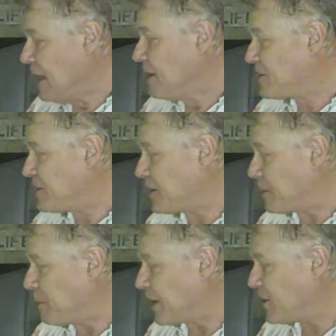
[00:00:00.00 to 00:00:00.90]
This is a
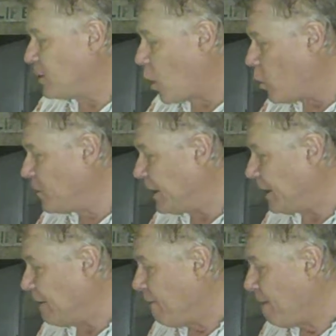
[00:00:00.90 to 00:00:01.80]
depiction
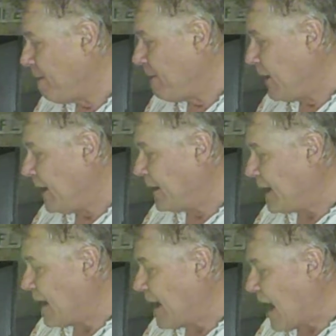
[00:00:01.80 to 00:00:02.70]
only, and
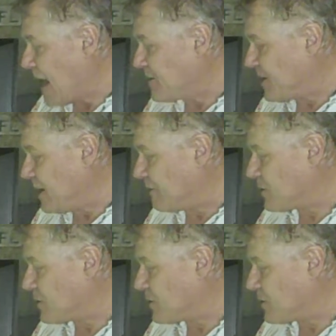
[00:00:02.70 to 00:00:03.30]
again, as if.